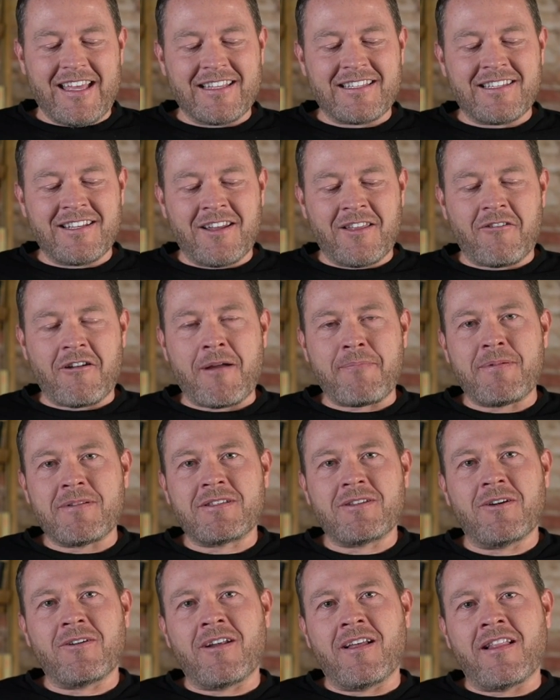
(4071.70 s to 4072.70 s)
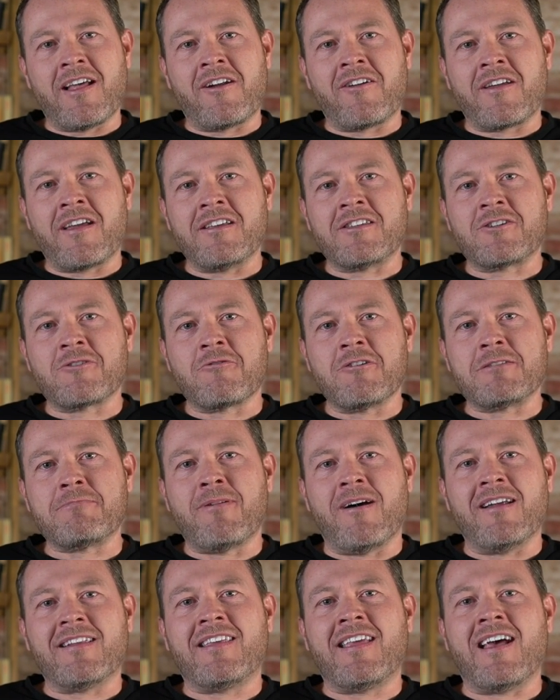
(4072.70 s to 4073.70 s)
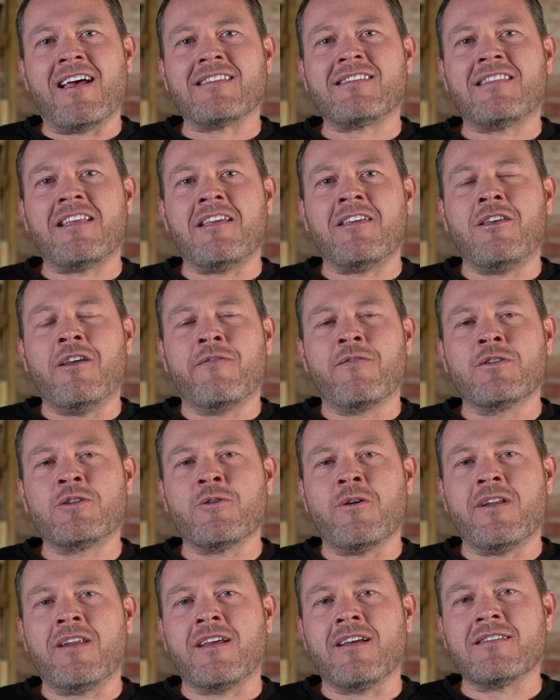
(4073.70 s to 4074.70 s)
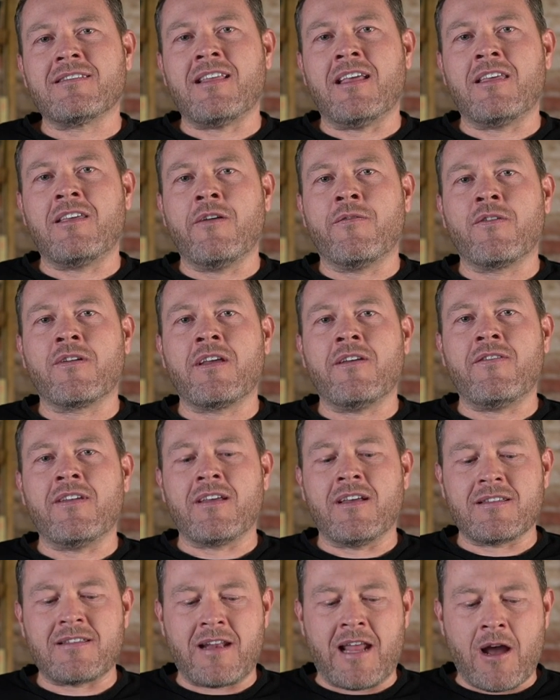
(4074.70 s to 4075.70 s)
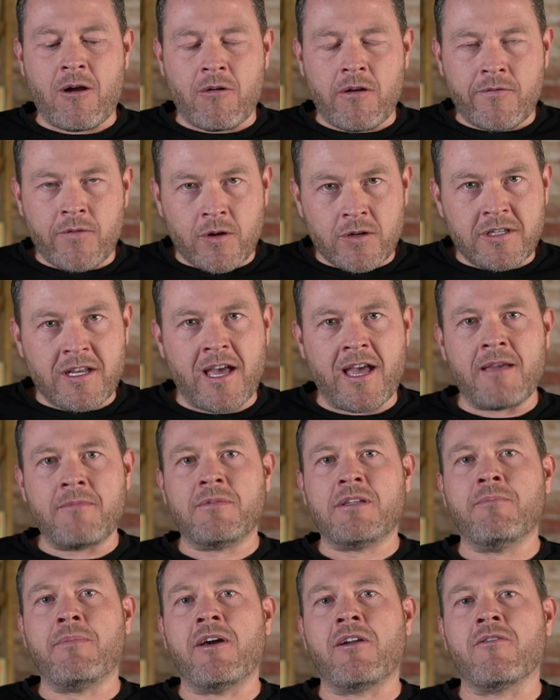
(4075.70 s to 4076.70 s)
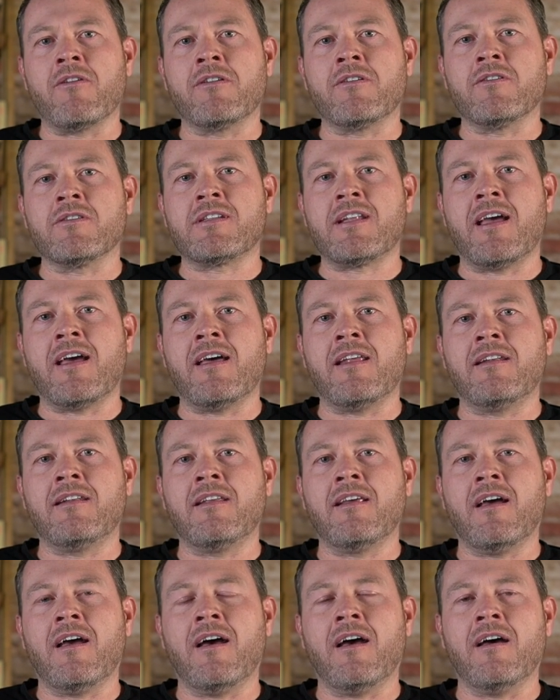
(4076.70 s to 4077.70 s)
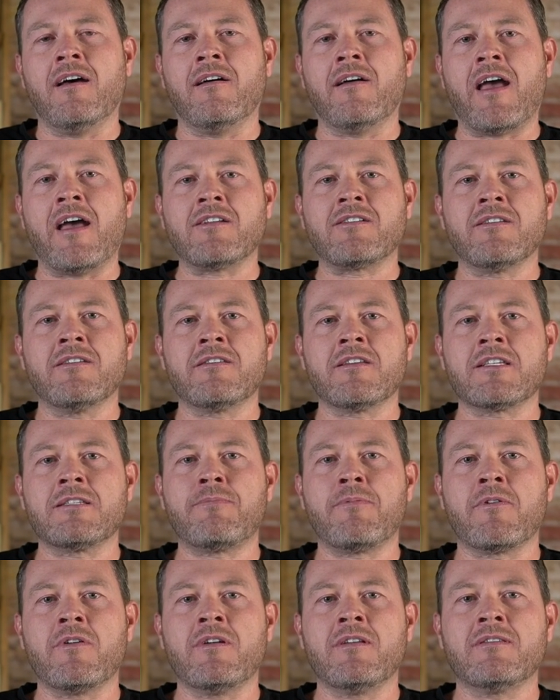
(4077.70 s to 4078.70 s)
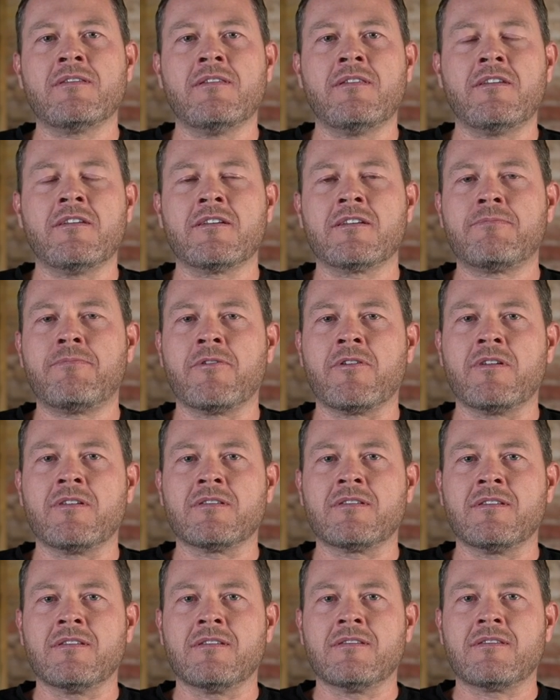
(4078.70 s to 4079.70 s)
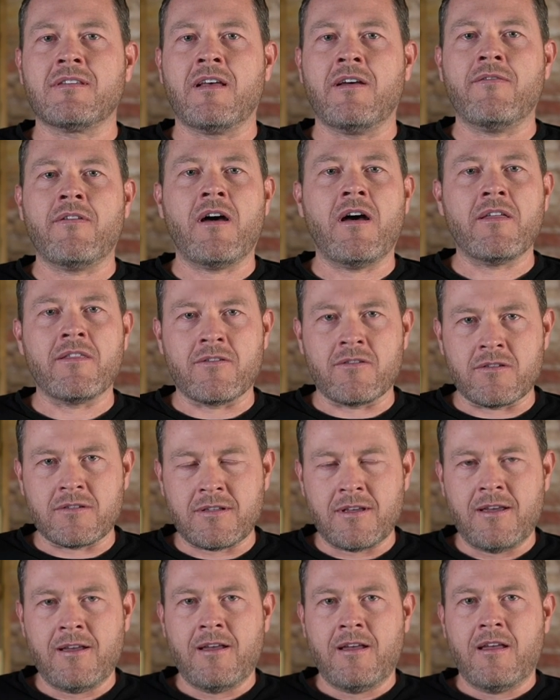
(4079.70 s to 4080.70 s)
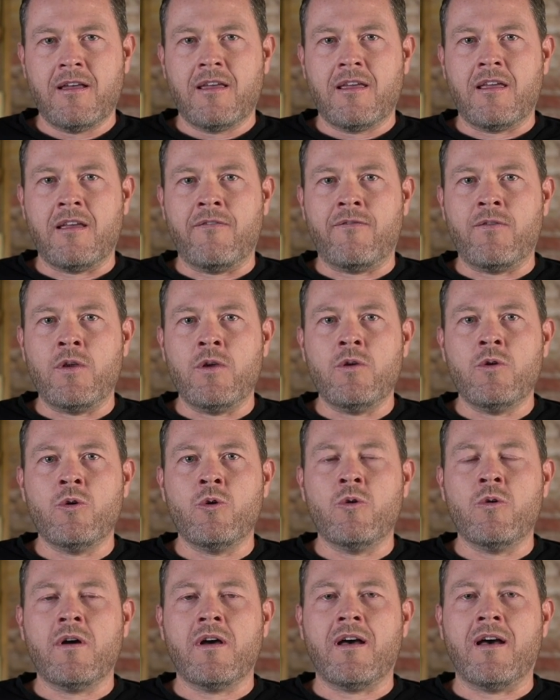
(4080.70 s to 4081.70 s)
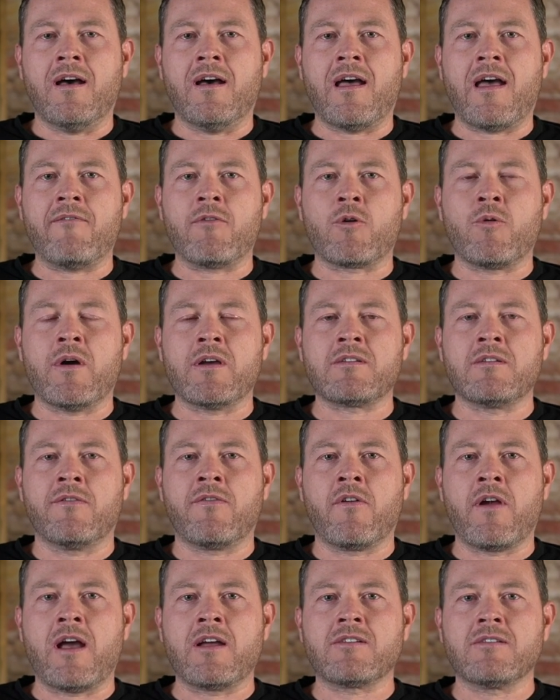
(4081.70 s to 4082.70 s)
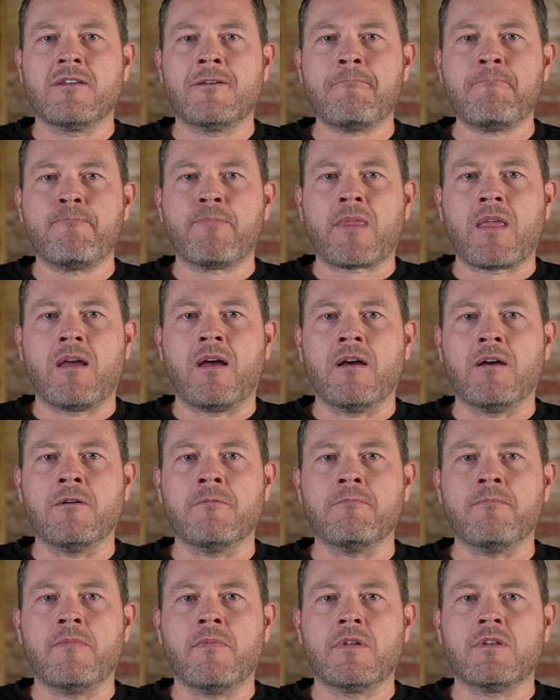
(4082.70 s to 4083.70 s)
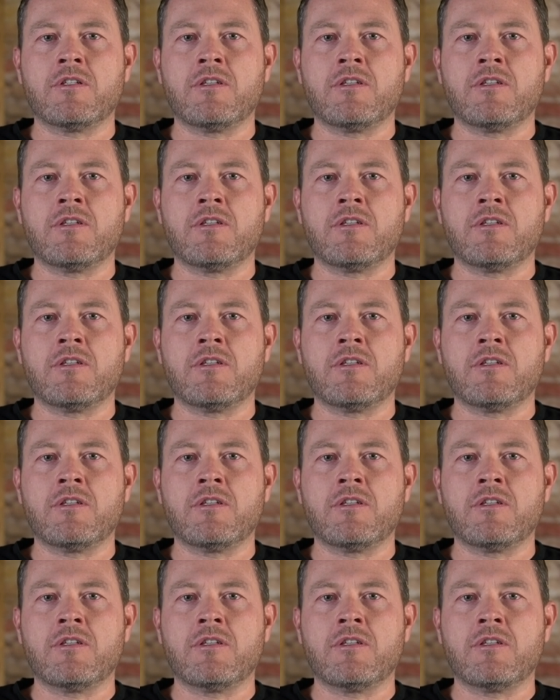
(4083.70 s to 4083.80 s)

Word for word: It's another episode on Latter Gay Stories podcast. Thank you for joining us. Thank you for giving us an hour of your time to better understand uh, Ashley's experience and the experiences of others. If you uh, have a question for Ashley, um,